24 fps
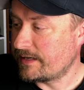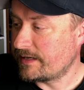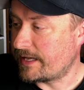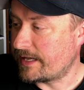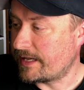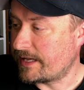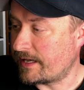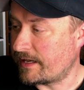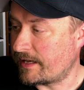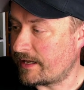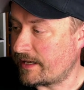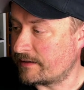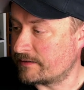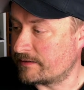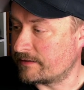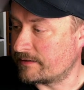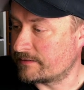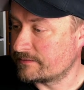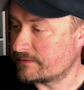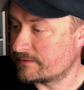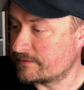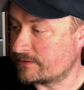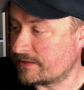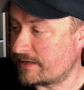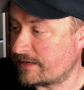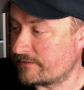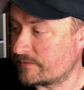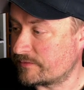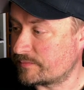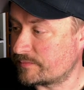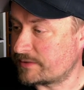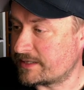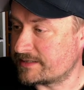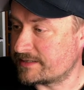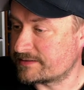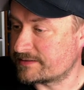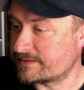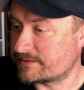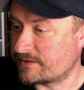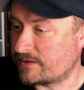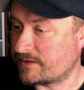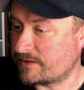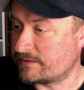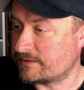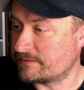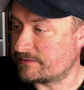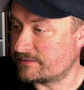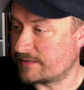and you'll have the placed
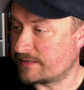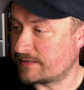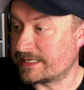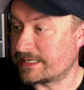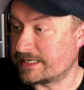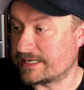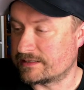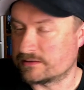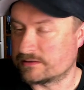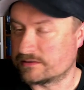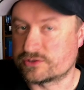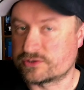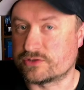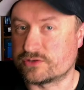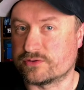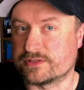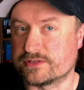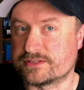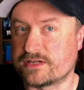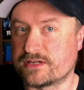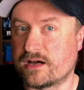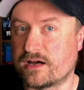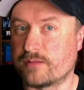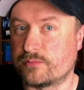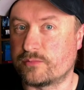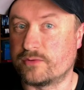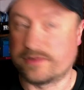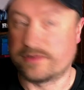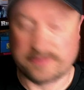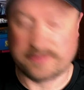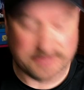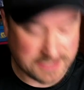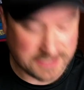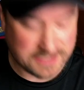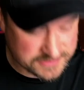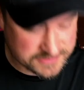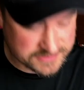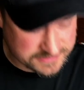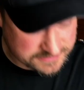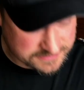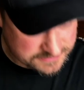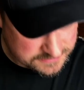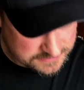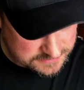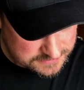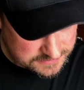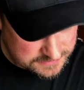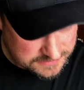on. Again, it'll show the top 1,000,
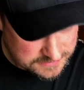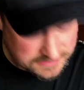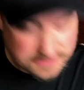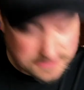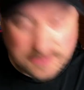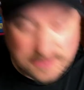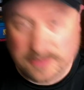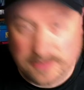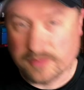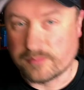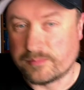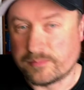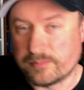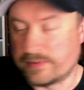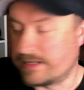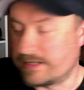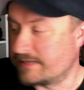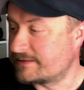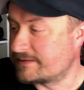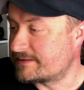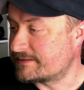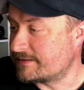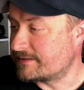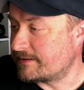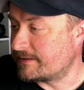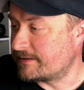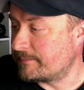but